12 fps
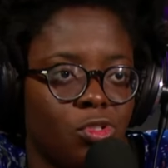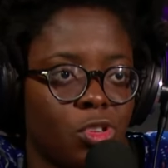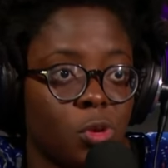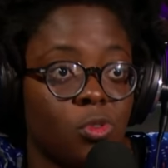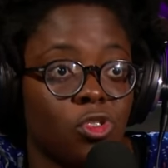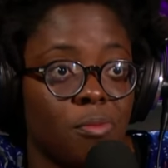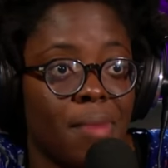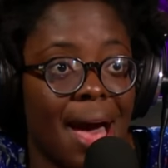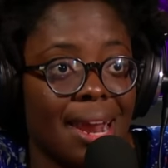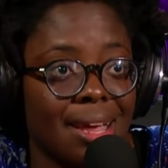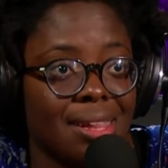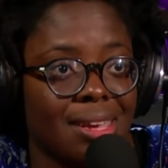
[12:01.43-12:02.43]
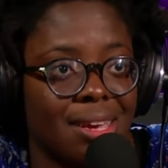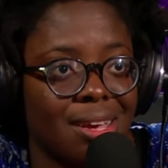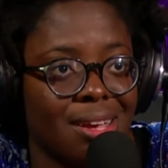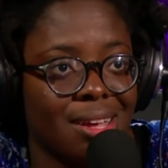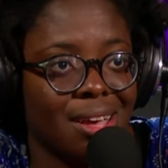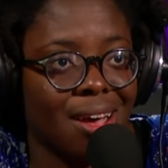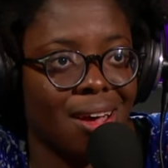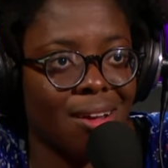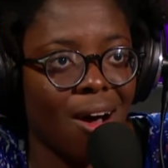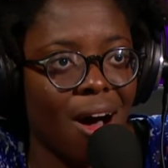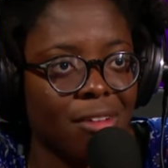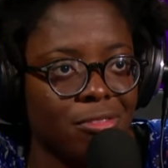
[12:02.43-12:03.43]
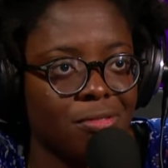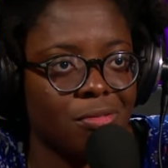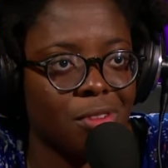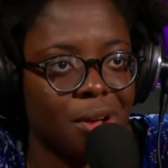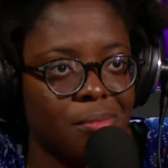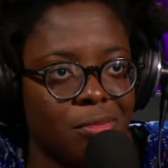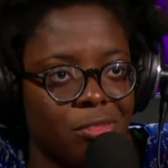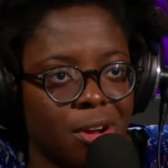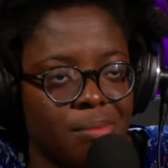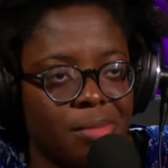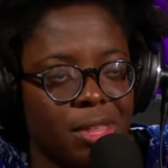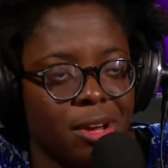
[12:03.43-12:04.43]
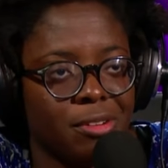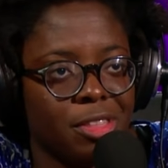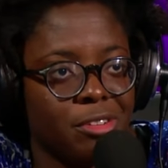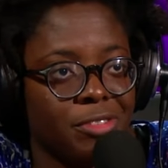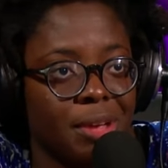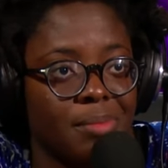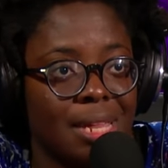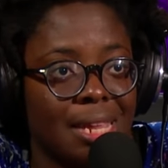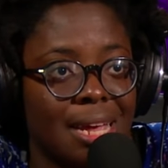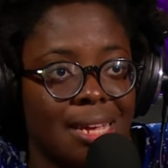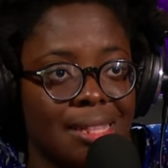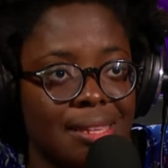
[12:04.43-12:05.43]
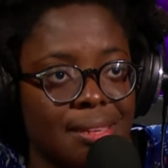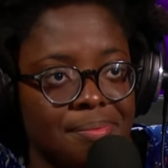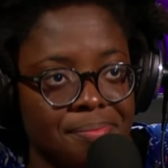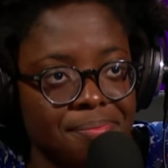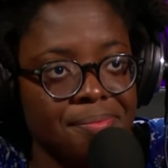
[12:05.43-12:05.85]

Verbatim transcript: so traumatically uh, cut off from from their their family lines.